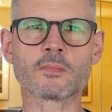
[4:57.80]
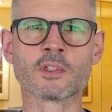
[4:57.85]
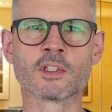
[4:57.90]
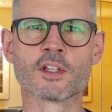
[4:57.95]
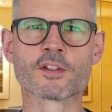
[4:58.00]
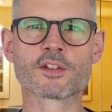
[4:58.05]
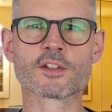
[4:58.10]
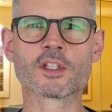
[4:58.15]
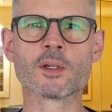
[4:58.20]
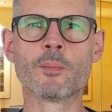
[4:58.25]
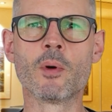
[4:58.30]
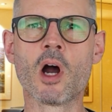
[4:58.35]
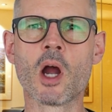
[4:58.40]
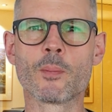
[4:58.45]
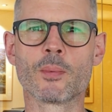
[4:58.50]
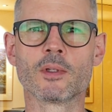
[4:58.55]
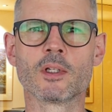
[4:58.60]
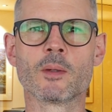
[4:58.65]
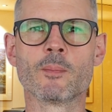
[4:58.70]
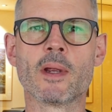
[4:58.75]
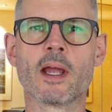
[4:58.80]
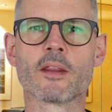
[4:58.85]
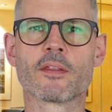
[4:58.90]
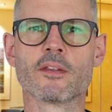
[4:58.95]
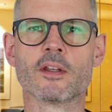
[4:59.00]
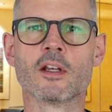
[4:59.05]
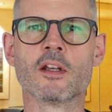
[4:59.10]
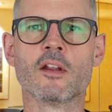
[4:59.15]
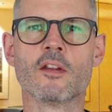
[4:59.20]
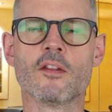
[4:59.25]
This is a popular
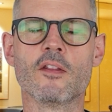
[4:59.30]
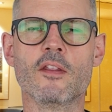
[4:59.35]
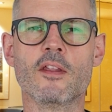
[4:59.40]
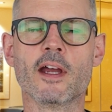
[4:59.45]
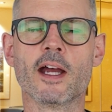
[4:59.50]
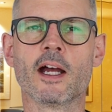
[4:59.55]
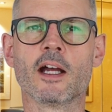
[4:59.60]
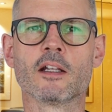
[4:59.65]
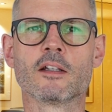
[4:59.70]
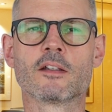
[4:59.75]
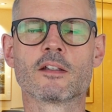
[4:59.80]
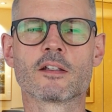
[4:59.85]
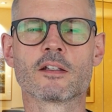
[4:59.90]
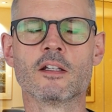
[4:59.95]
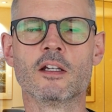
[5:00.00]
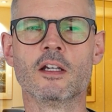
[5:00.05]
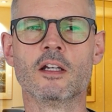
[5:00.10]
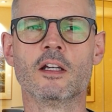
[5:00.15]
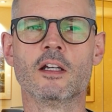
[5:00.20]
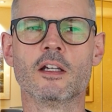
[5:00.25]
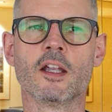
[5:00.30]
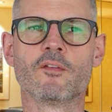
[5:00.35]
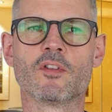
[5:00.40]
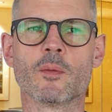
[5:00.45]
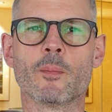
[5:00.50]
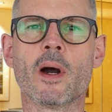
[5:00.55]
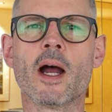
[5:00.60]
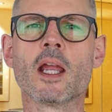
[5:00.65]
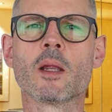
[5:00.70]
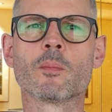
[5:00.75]
method that if
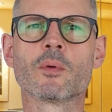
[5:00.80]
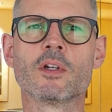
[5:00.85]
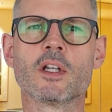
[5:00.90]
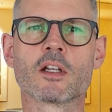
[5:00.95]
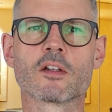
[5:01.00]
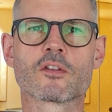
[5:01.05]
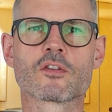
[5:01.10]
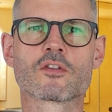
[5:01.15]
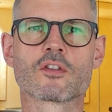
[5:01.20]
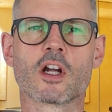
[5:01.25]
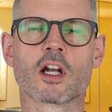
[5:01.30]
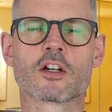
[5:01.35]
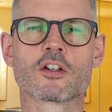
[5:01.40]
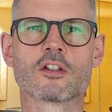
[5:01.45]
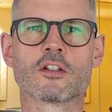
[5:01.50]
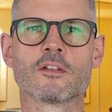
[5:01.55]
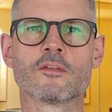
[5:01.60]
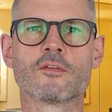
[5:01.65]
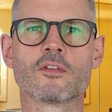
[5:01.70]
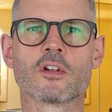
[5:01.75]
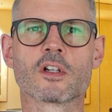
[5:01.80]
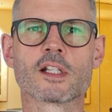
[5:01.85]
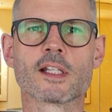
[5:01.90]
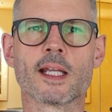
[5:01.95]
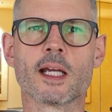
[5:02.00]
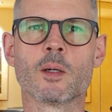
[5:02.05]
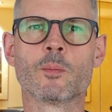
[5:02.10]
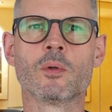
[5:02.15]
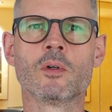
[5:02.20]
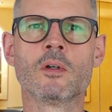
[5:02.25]
you're buying pre-construction, for
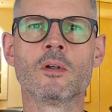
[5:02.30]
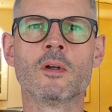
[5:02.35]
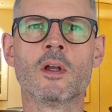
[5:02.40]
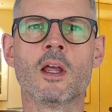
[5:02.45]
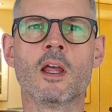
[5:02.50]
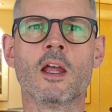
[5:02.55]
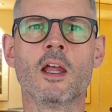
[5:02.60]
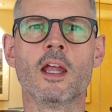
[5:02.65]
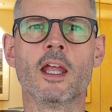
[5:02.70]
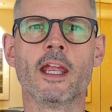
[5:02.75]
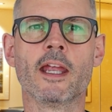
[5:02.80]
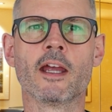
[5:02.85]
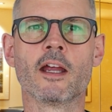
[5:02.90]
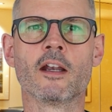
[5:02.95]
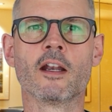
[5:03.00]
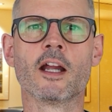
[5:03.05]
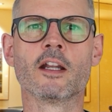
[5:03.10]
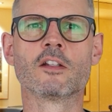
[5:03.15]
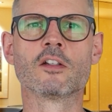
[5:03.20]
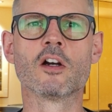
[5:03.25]
example, and I